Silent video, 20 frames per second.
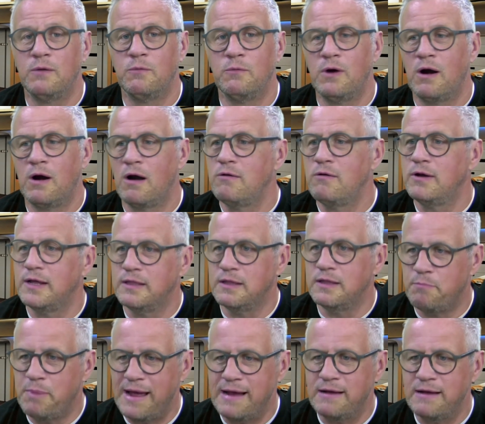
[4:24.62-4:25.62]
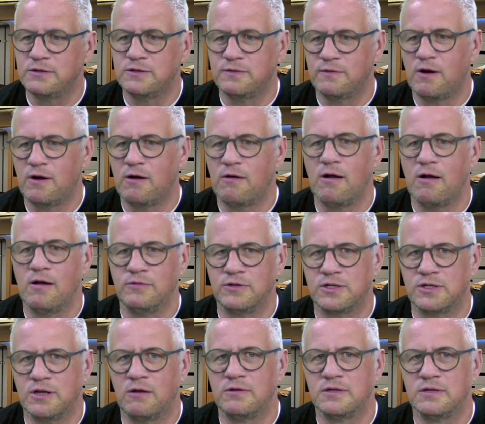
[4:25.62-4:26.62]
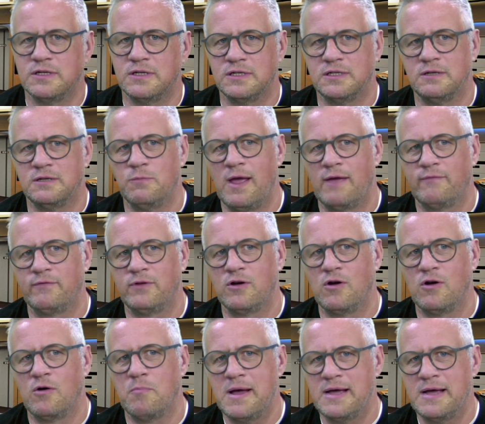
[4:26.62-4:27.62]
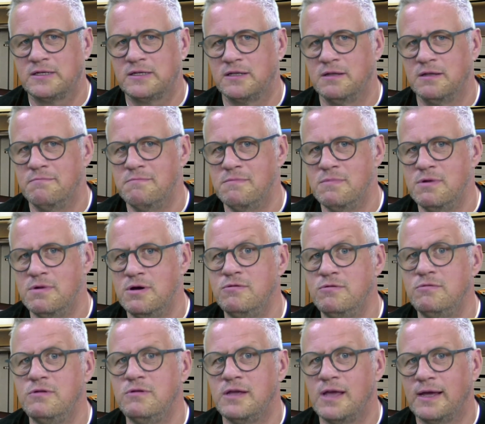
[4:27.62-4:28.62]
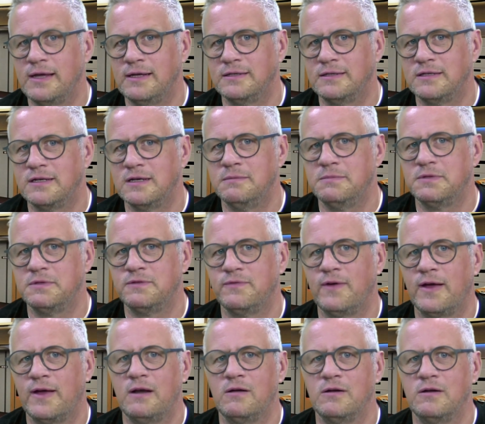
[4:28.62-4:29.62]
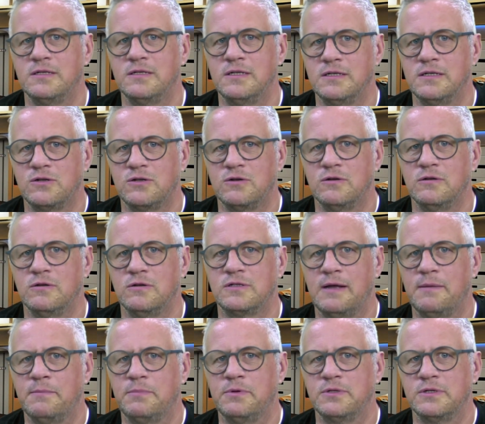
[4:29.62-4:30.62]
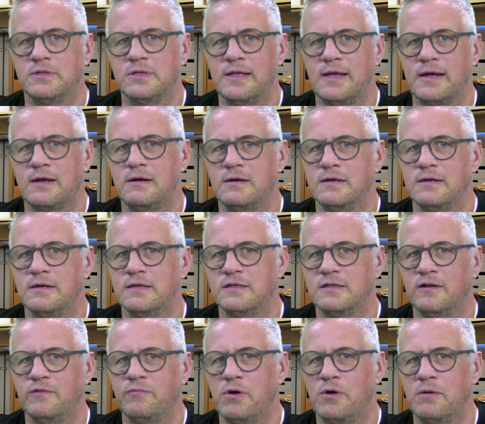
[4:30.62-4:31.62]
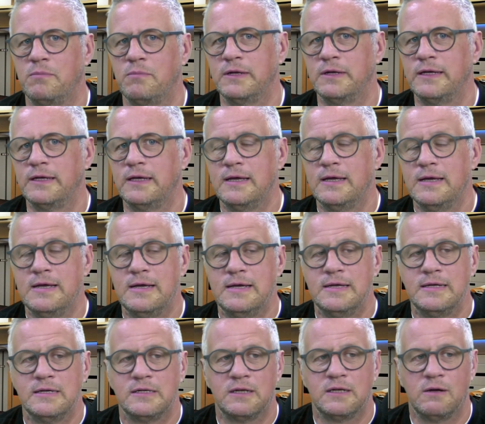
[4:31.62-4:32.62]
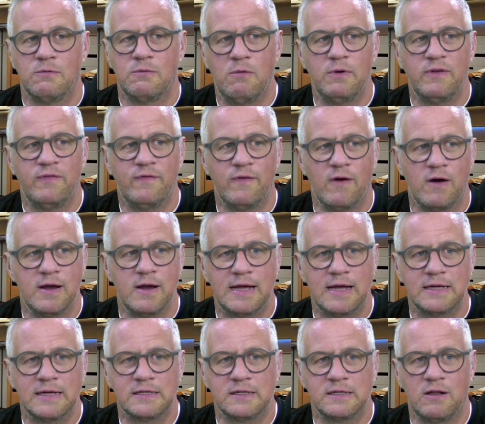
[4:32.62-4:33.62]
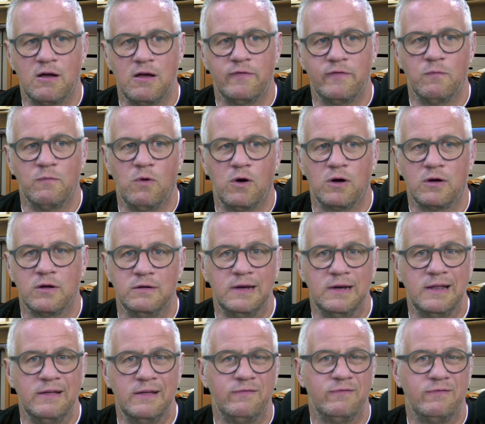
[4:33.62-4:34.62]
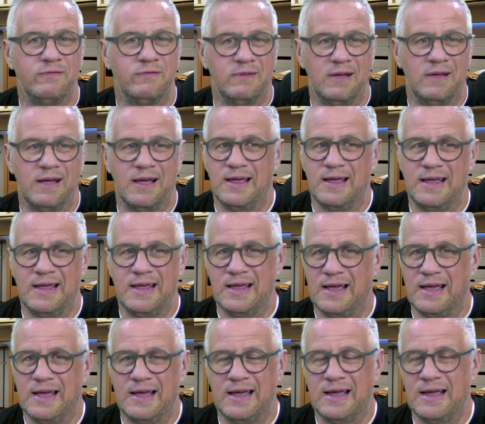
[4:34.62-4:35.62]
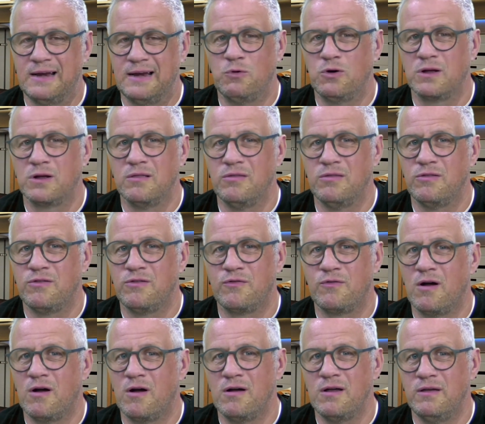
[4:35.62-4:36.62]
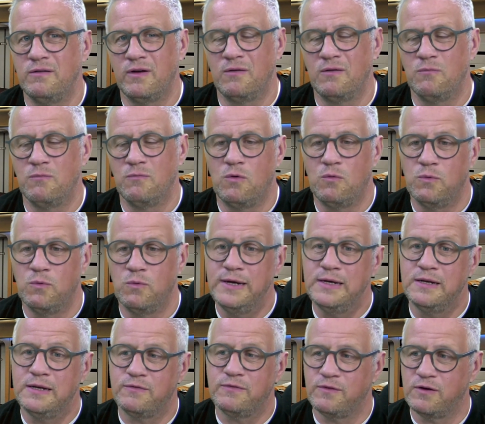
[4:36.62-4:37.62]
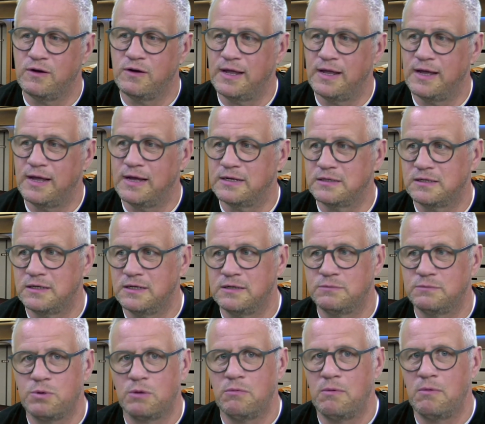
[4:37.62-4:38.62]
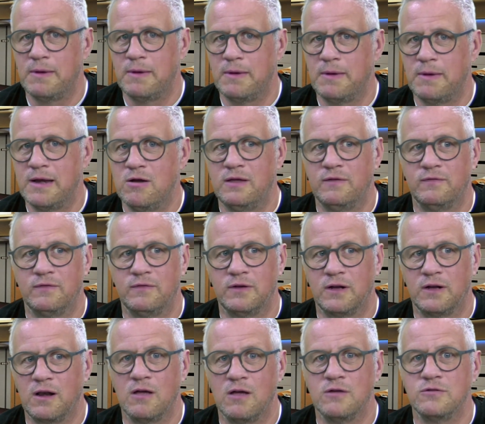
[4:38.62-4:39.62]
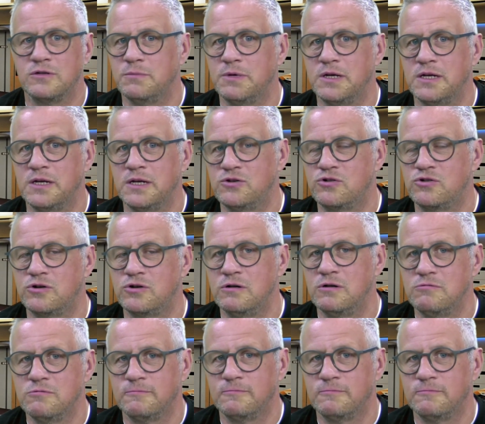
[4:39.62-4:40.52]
only in the bounds of our own solar system. We haven't got past the moon yet in terms of analysing soil samples and that kind of stuff properly. So what we find as life and what can live and what can thrive on what we define it as is probably not even close to being true.